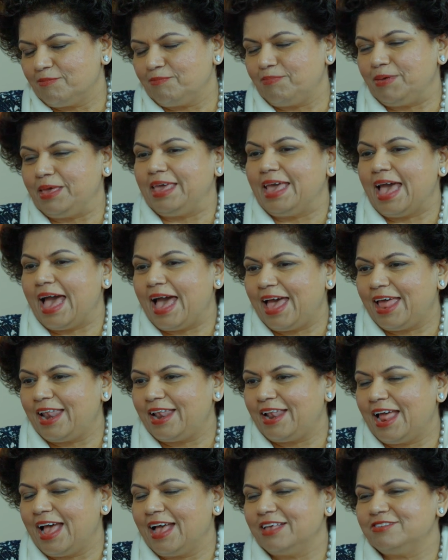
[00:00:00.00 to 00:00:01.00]

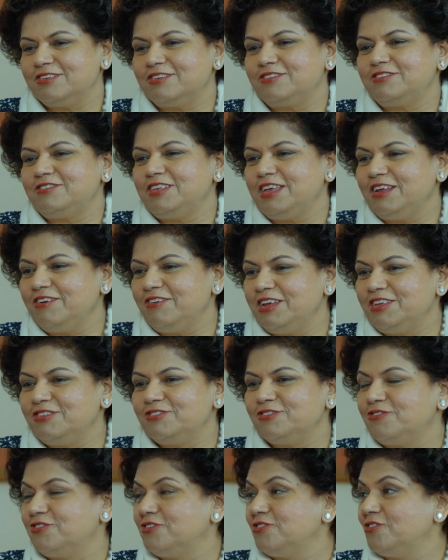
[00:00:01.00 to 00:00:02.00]
began as a
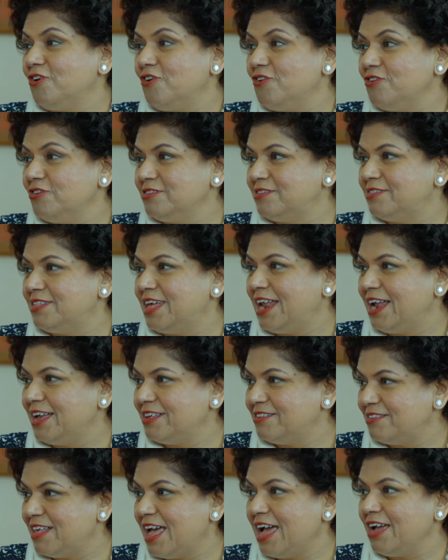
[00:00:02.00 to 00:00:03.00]
series of songs that I
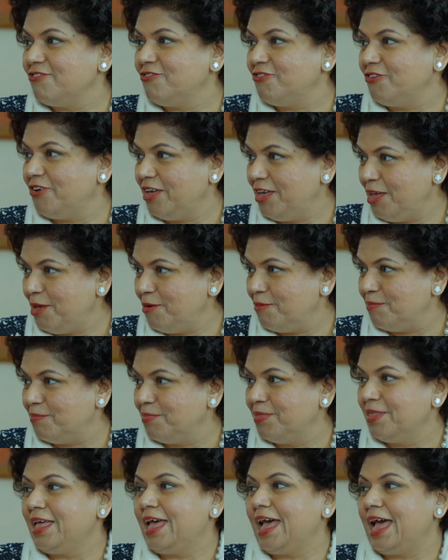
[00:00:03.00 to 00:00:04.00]
sang for
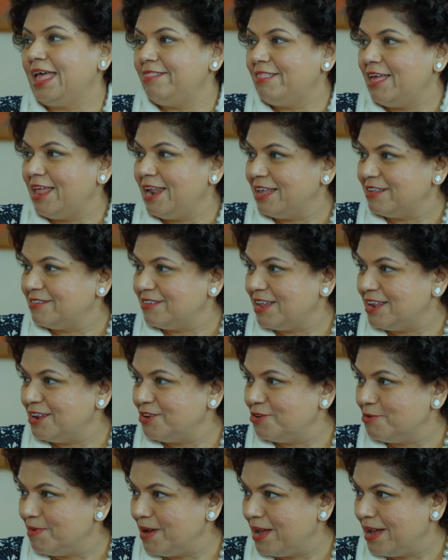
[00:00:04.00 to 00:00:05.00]
him and then
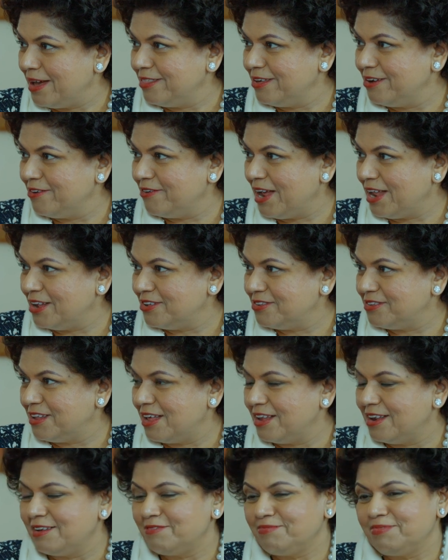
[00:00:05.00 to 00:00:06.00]
extended to my other
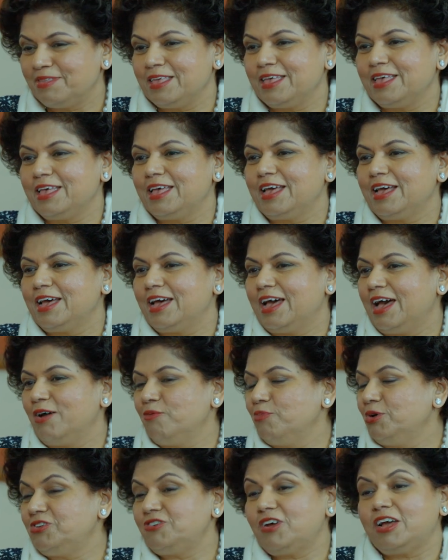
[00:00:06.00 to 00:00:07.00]
grandson,
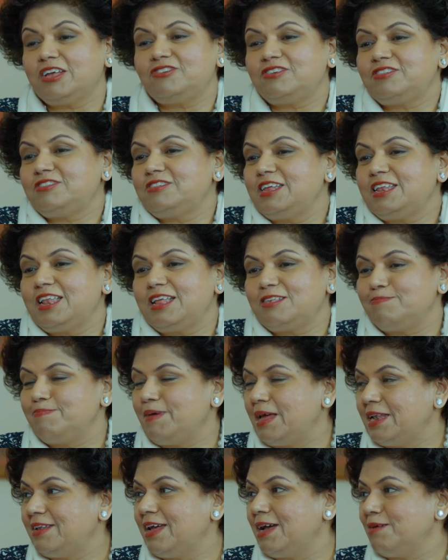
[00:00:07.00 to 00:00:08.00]
which I just did as
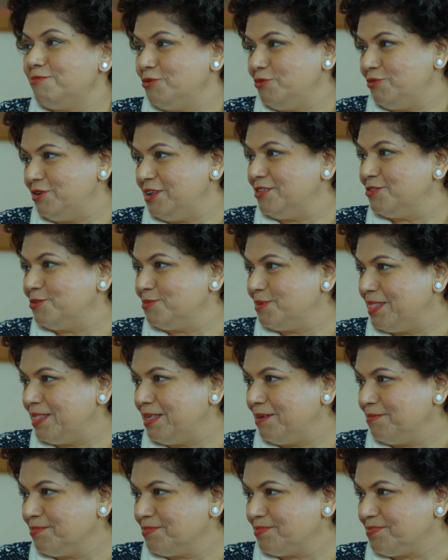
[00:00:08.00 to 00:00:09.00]
bedtime routines with
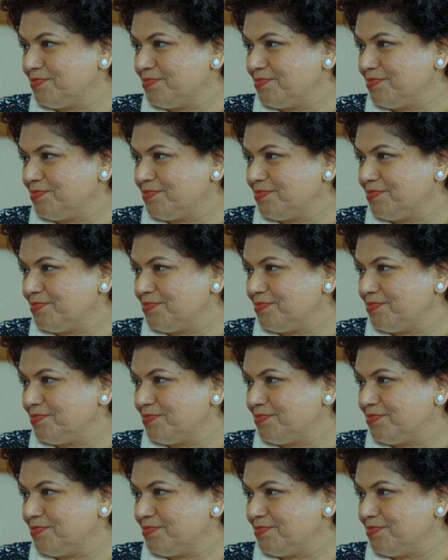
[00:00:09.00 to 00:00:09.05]
them.